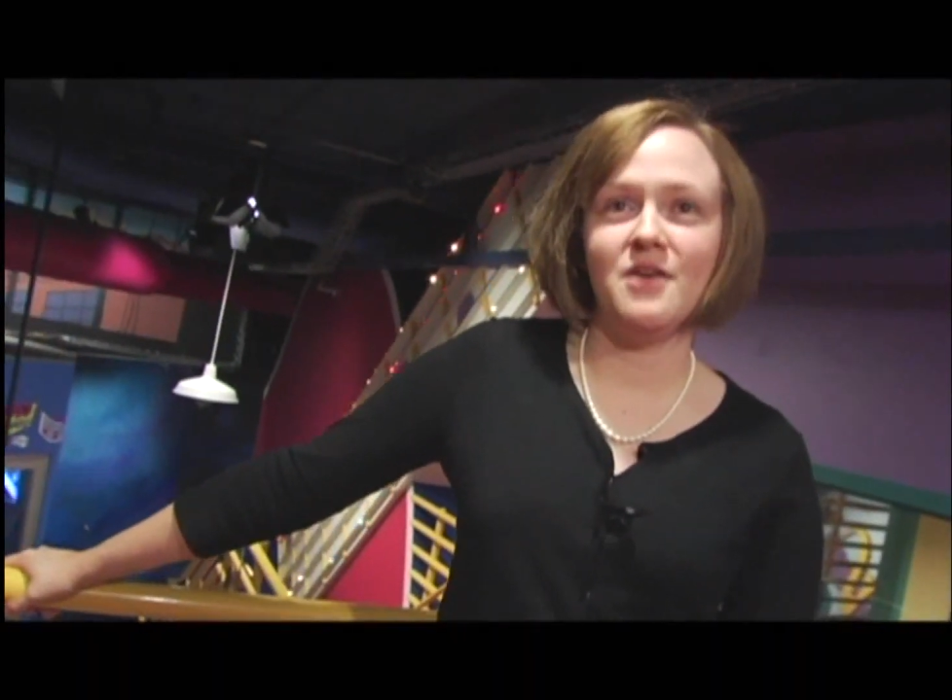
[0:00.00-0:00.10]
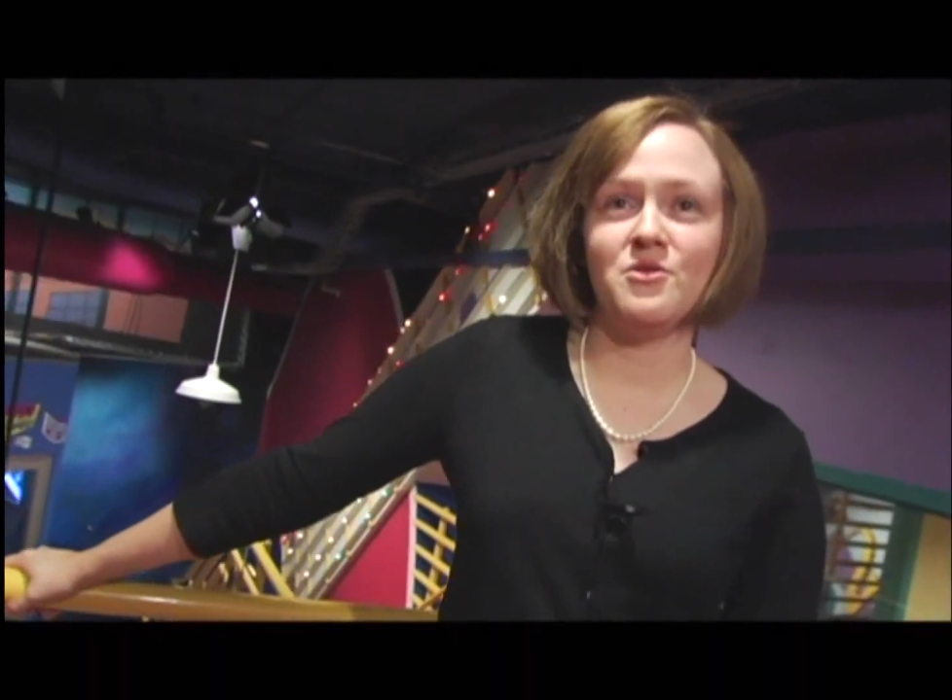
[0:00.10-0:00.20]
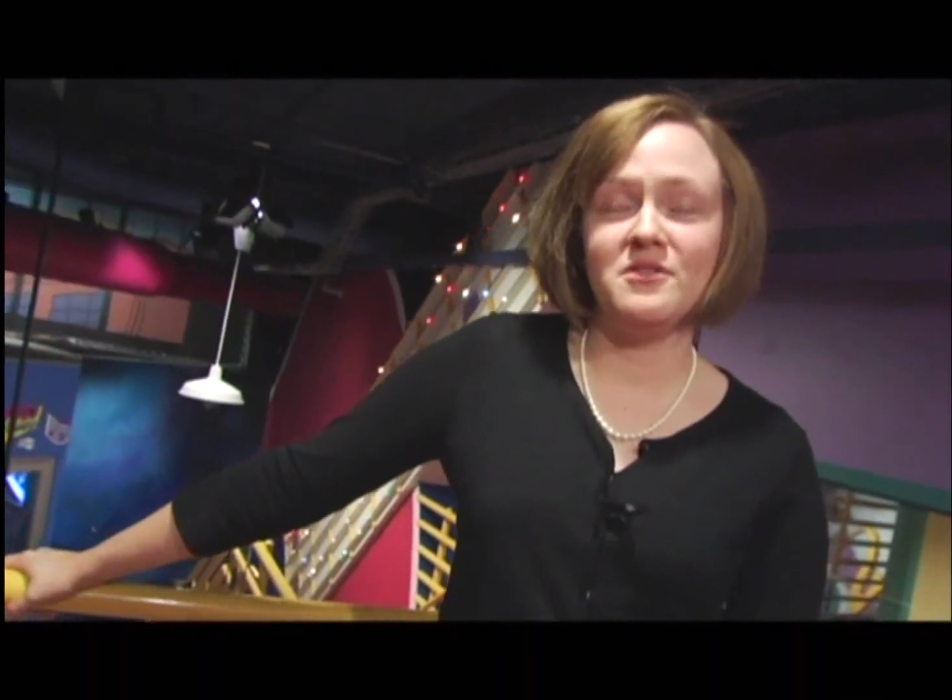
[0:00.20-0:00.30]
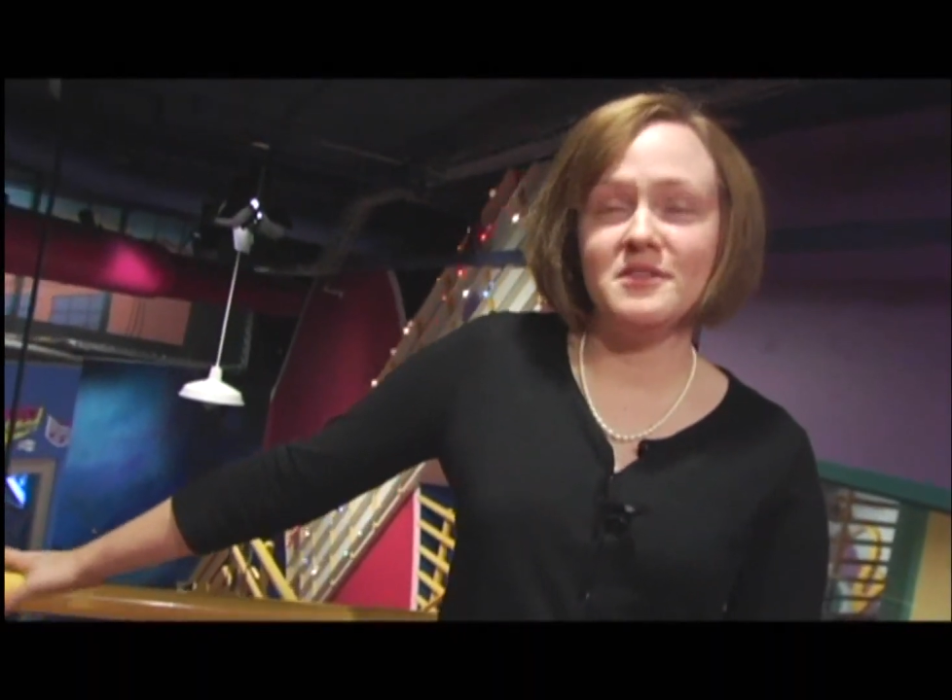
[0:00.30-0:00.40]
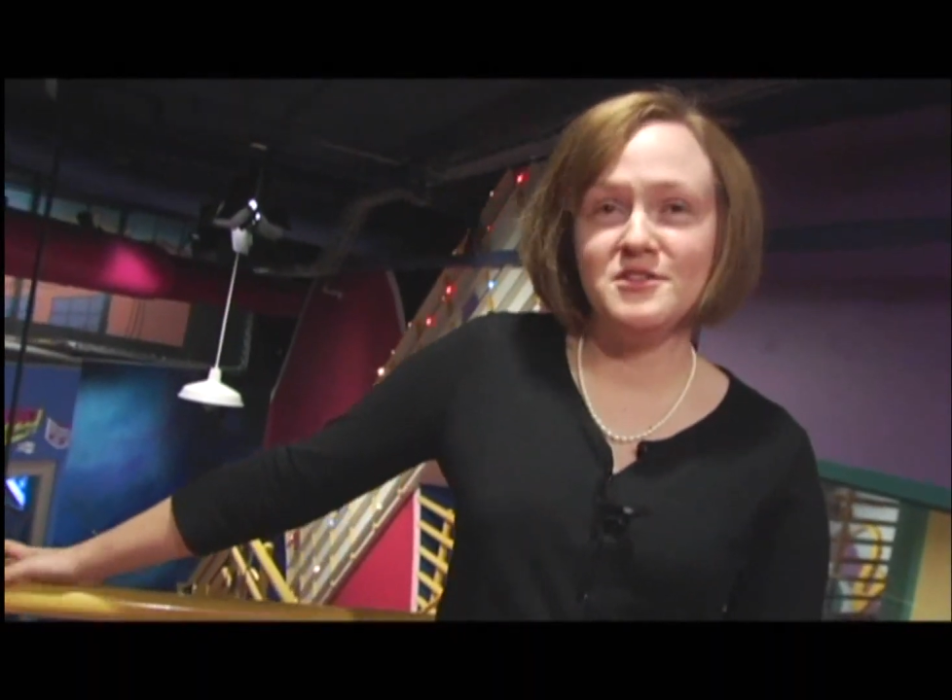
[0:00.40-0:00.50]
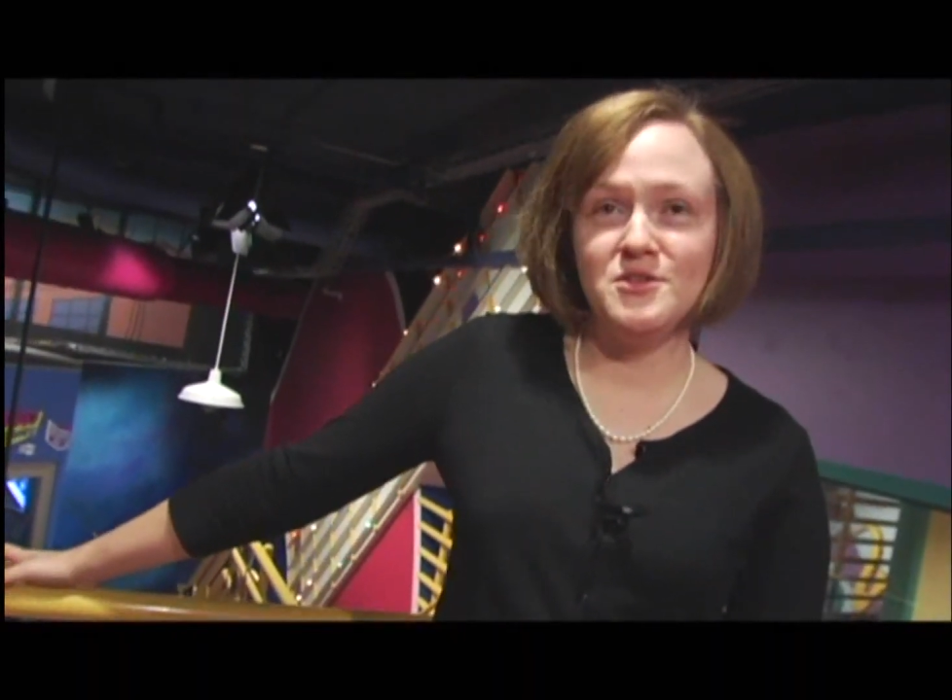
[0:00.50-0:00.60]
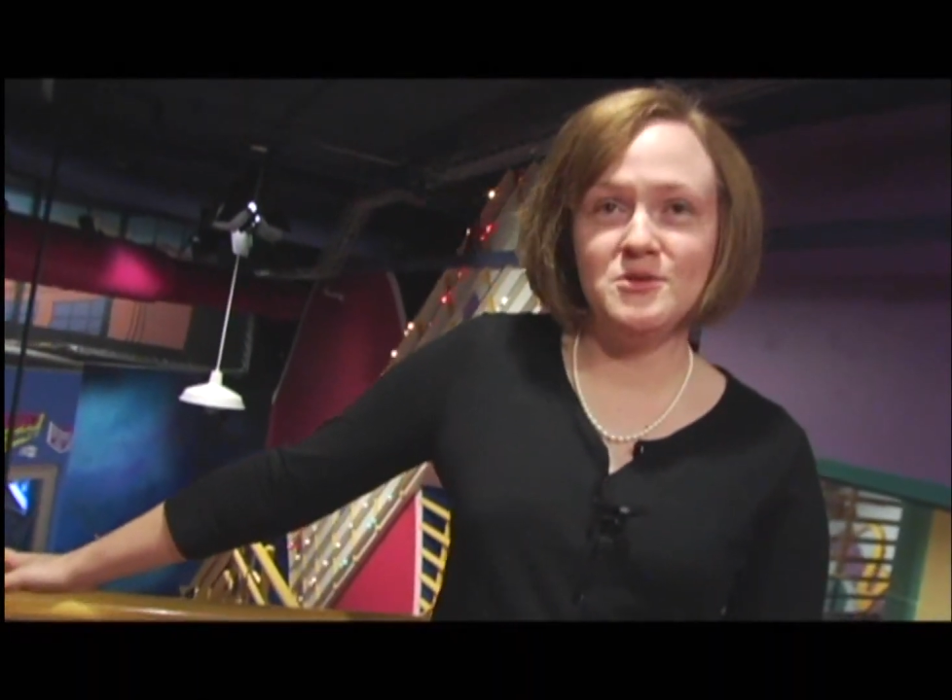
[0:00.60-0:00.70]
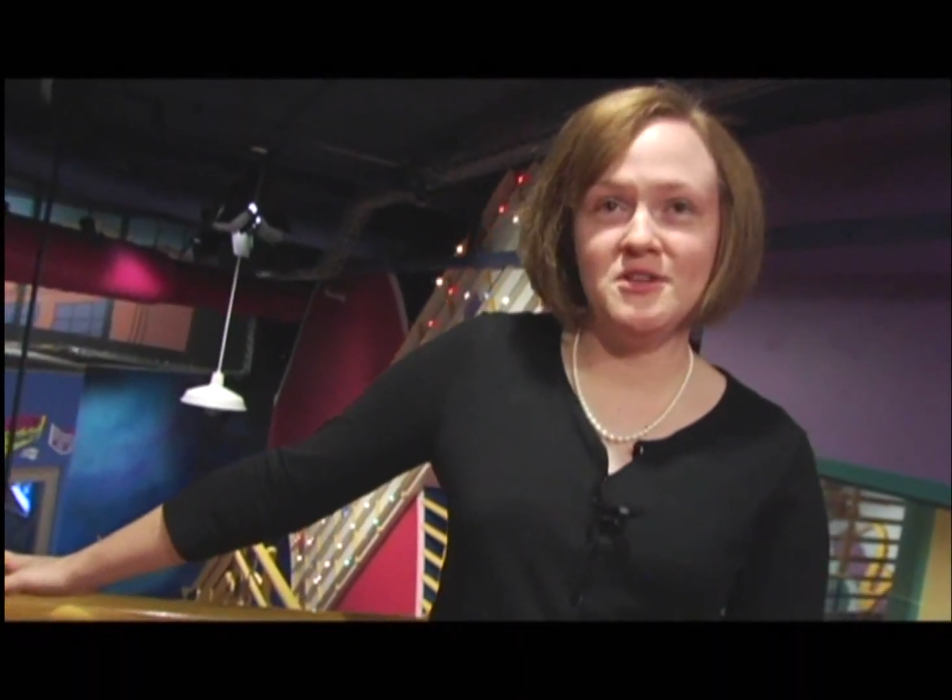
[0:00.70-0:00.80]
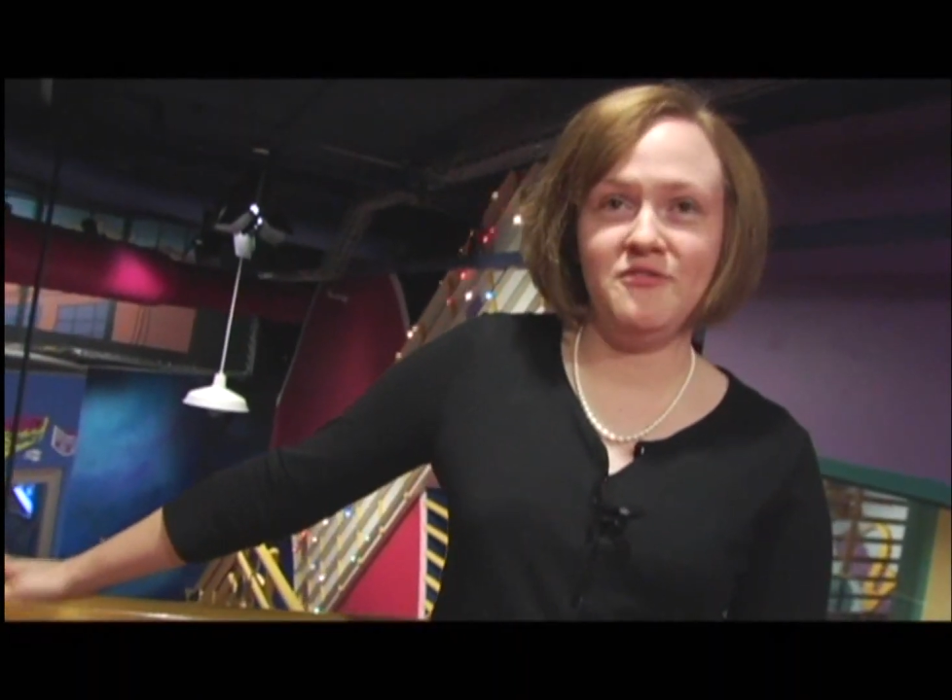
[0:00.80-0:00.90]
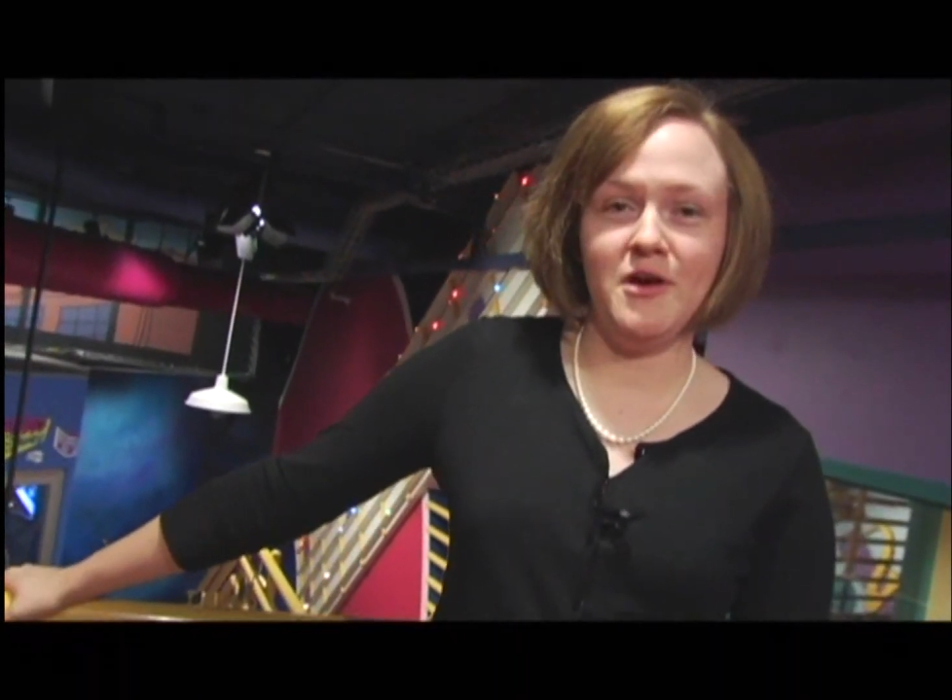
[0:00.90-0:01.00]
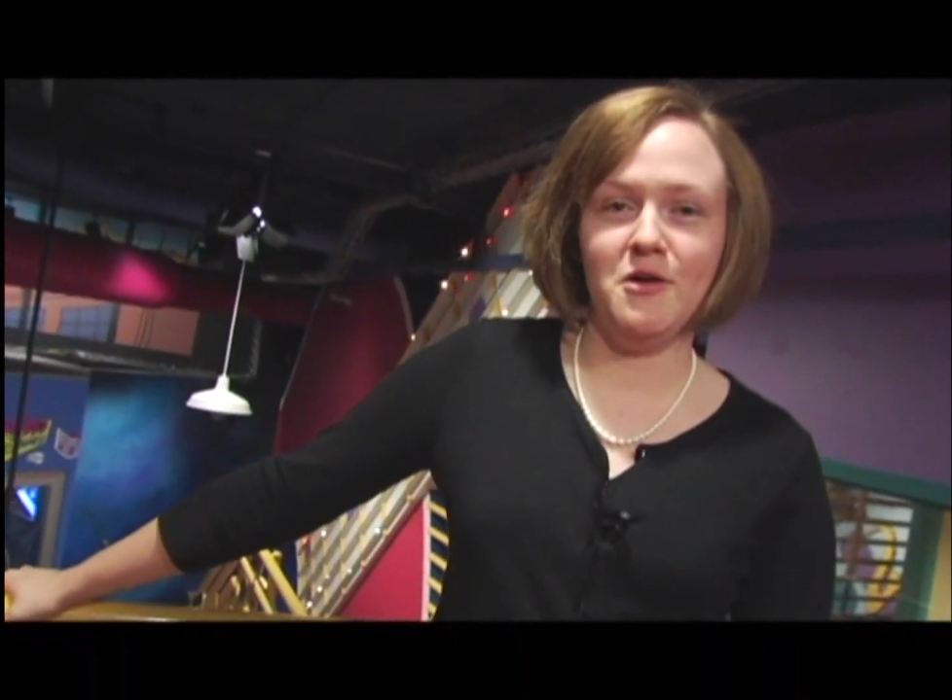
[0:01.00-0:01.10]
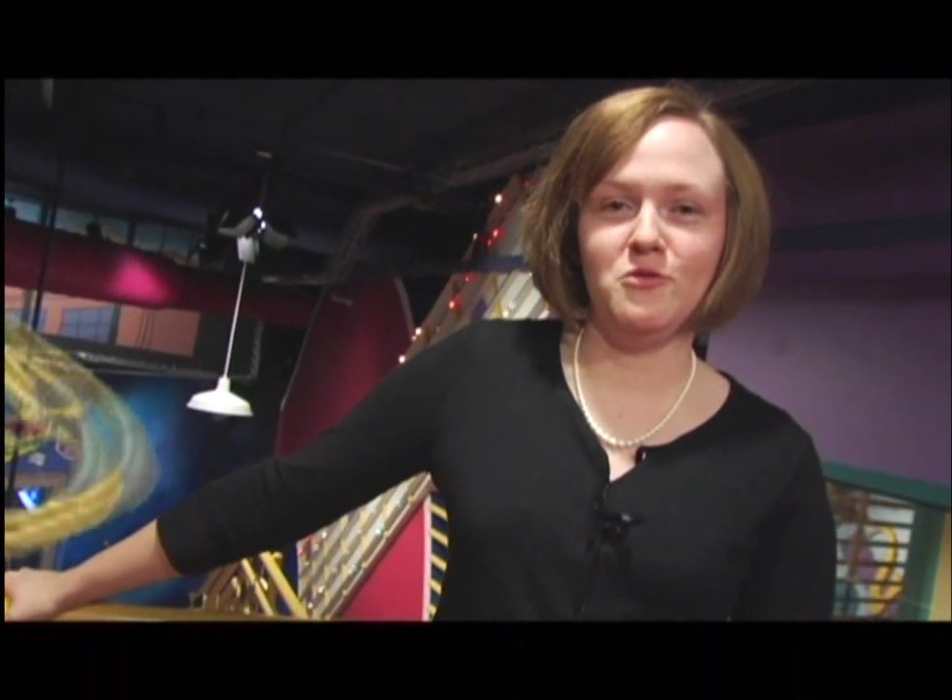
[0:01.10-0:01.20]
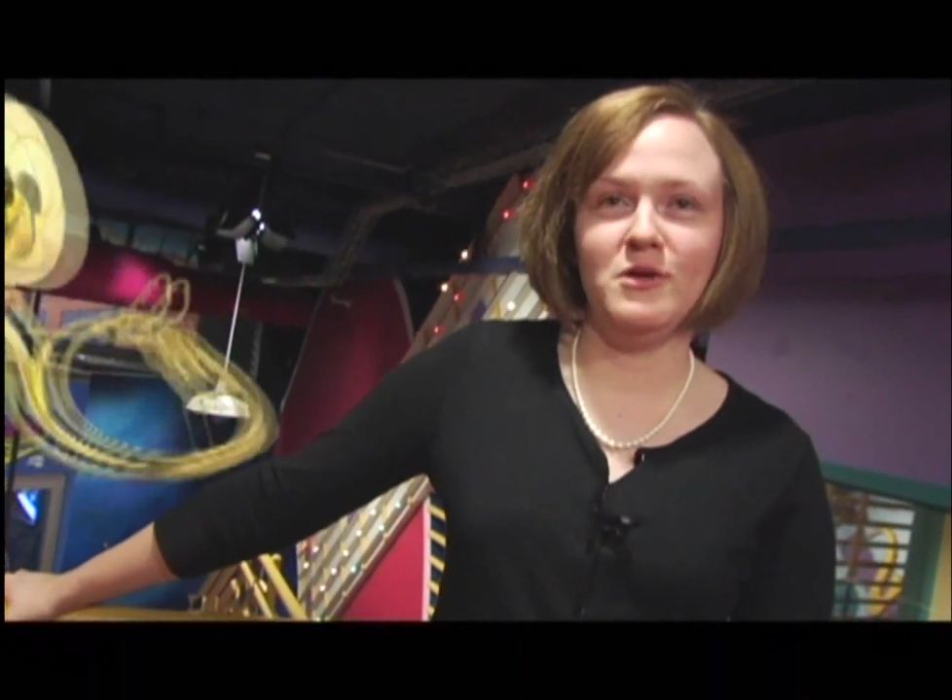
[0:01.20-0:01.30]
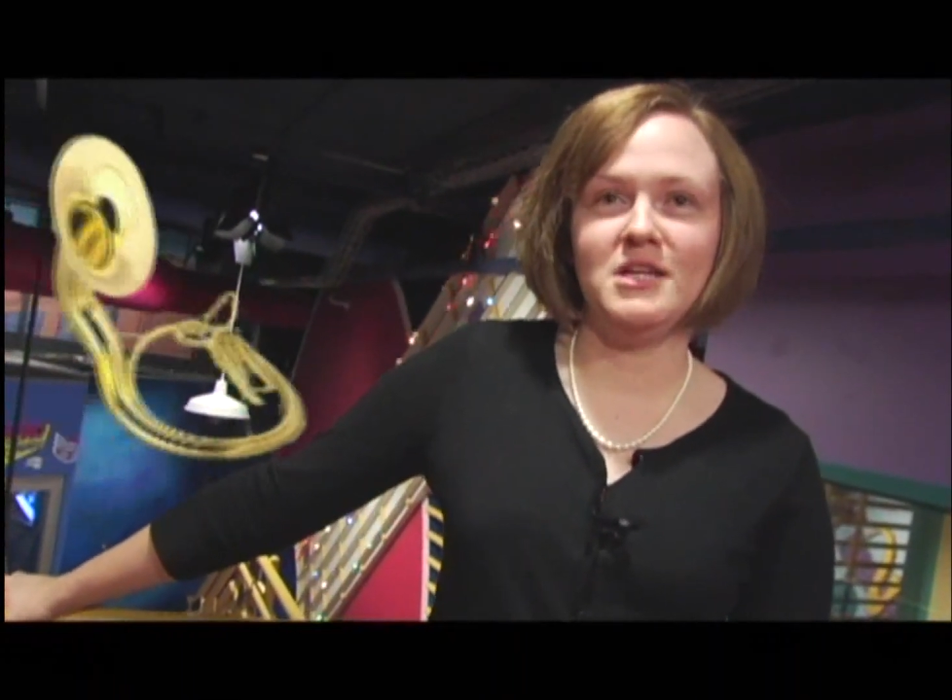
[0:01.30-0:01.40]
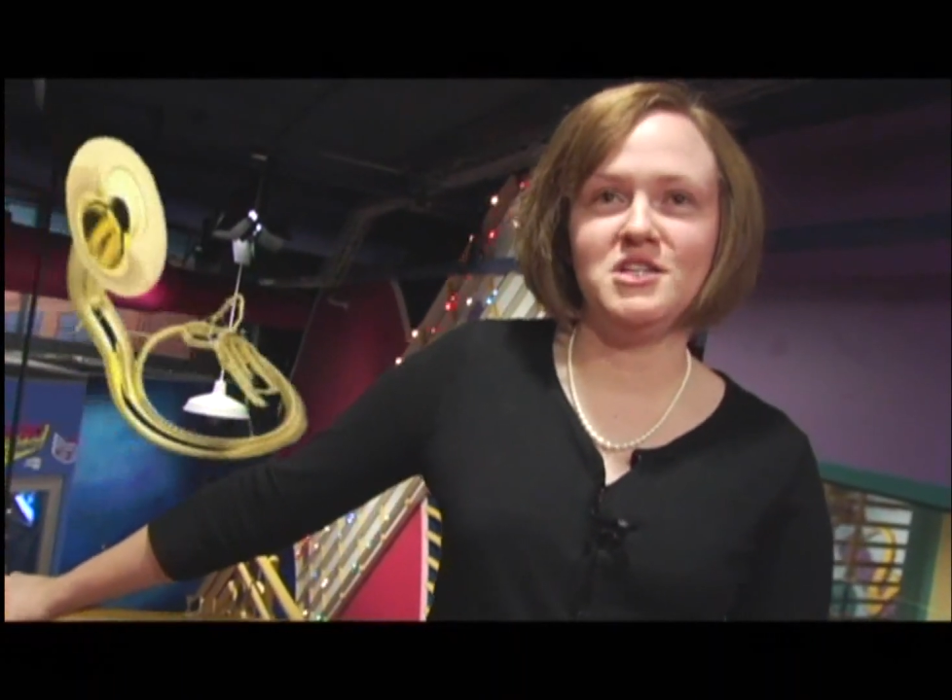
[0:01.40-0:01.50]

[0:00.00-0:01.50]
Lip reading: other than the sousaphone,